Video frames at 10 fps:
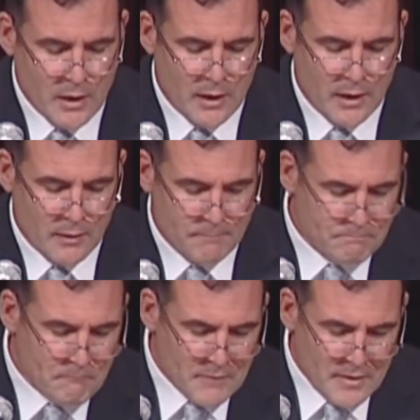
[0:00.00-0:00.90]

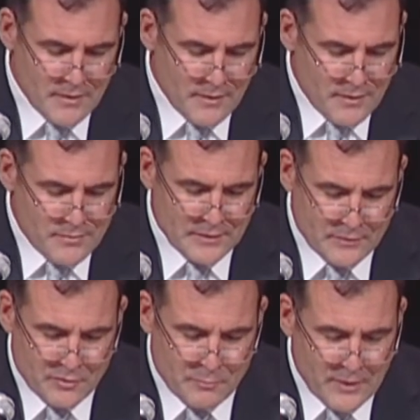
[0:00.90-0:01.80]
That
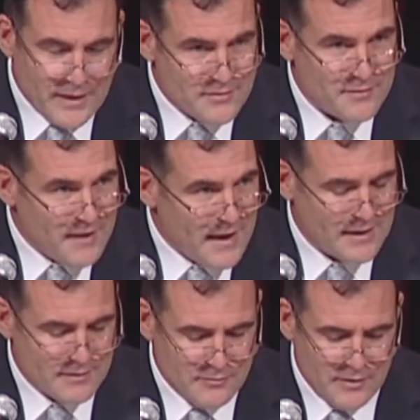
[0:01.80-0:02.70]
the surprise
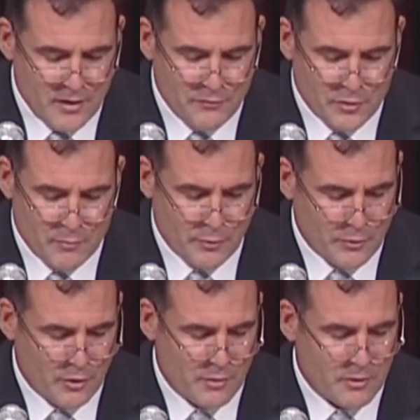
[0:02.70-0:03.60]
attack itself on
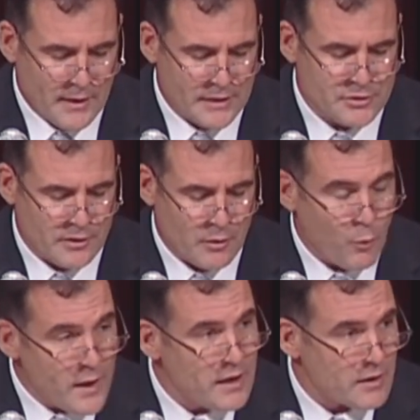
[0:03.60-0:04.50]
Pearl Harbor actually
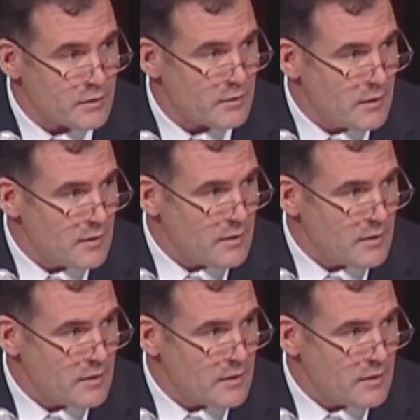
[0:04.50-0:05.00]
awakened,